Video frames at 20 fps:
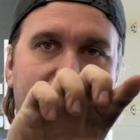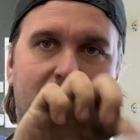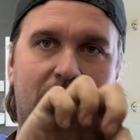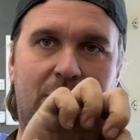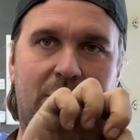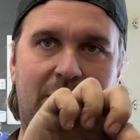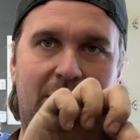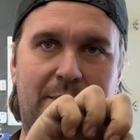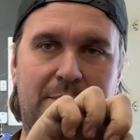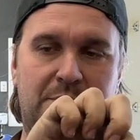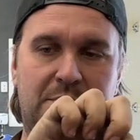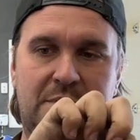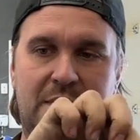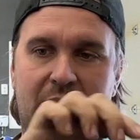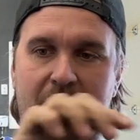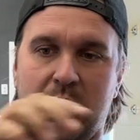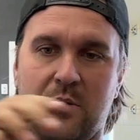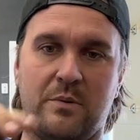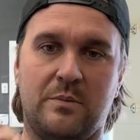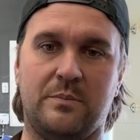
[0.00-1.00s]
clamps
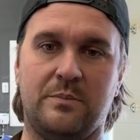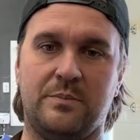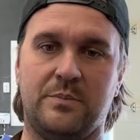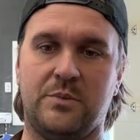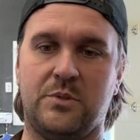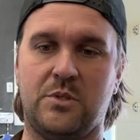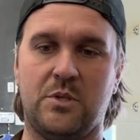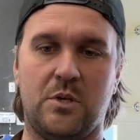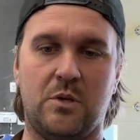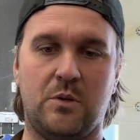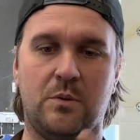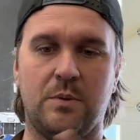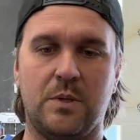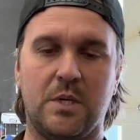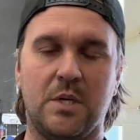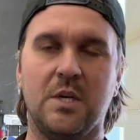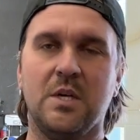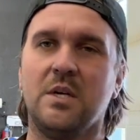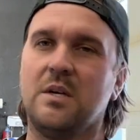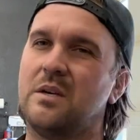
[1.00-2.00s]
down. So
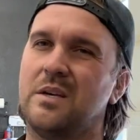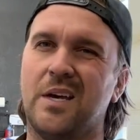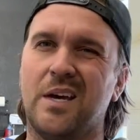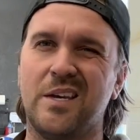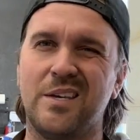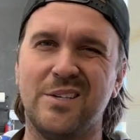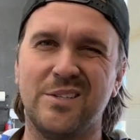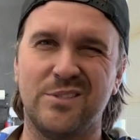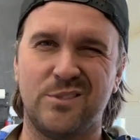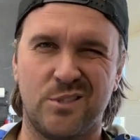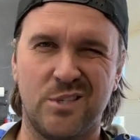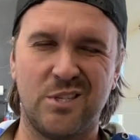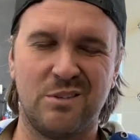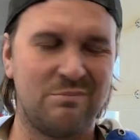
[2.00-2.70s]
yeah, you'll see.